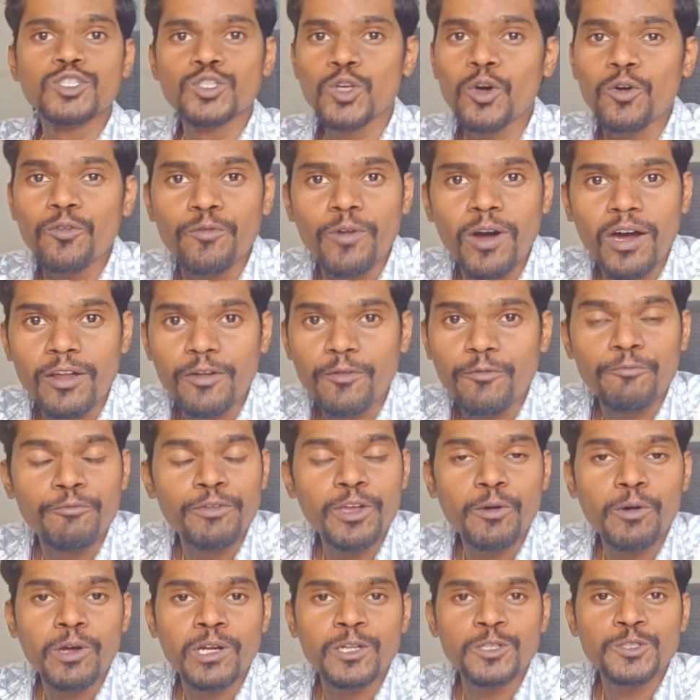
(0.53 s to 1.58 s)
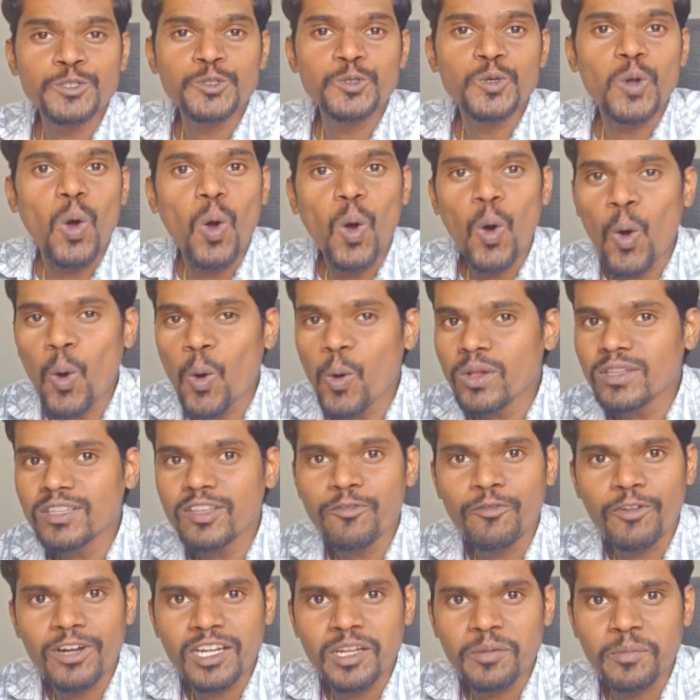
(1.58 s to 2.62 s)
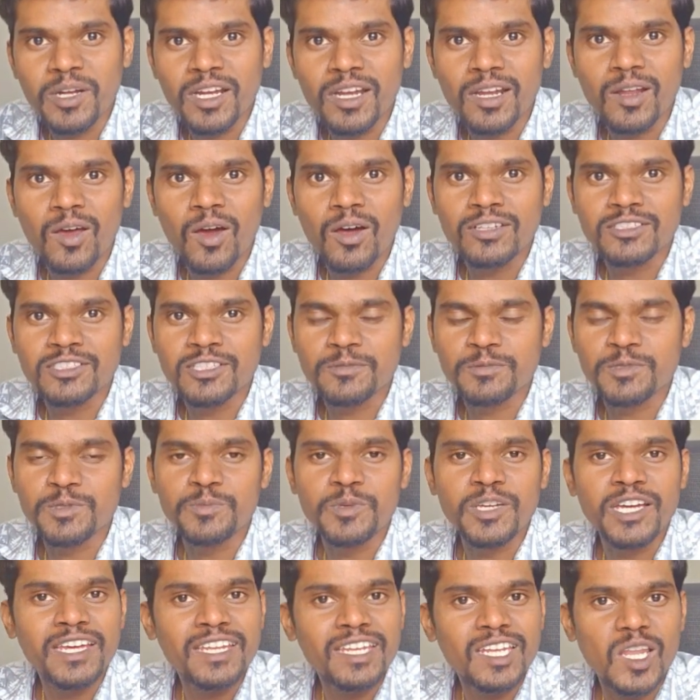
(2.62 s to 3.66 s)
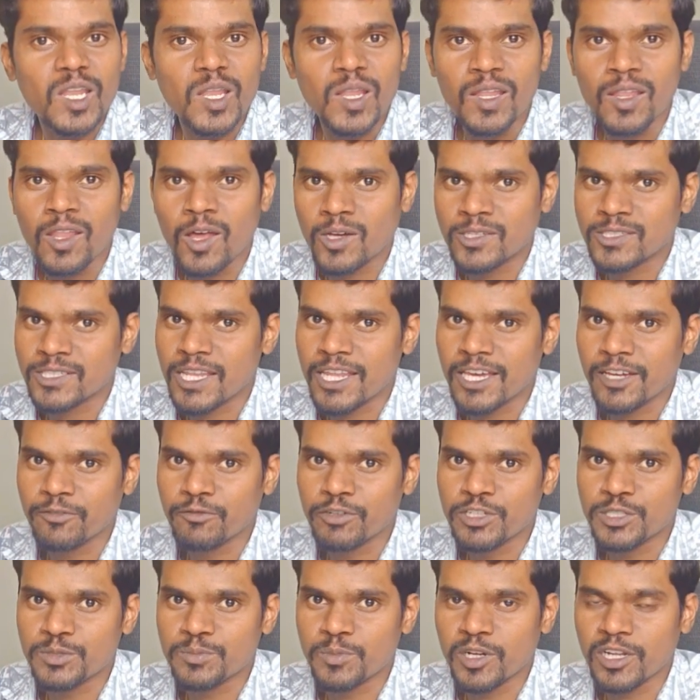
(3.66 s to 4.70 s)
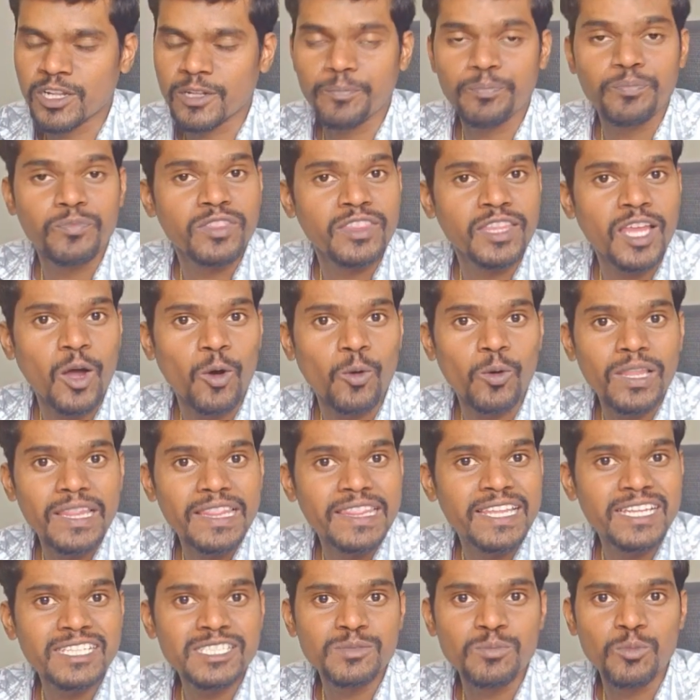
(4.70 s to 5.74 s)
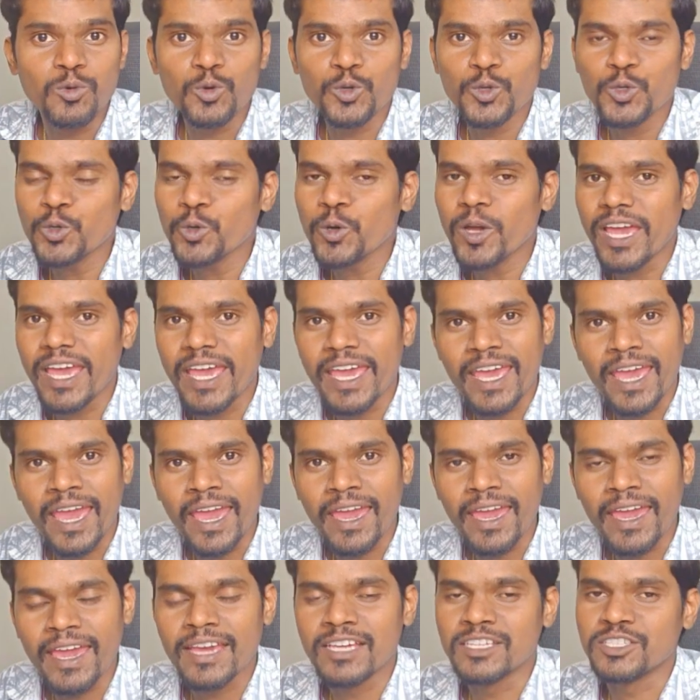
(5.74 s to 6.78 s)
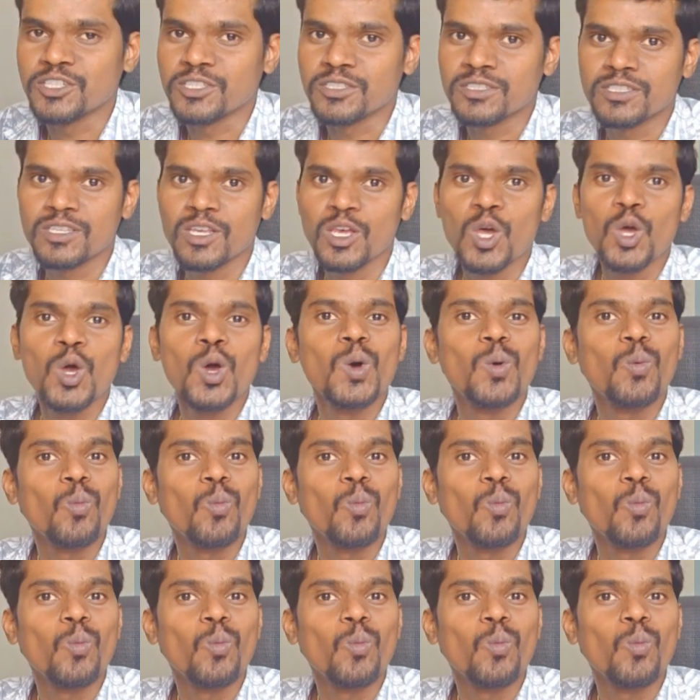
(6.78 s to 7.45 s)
So far, we have understood all the fundamental concepts behind large language model. Now, let's move to AI agents.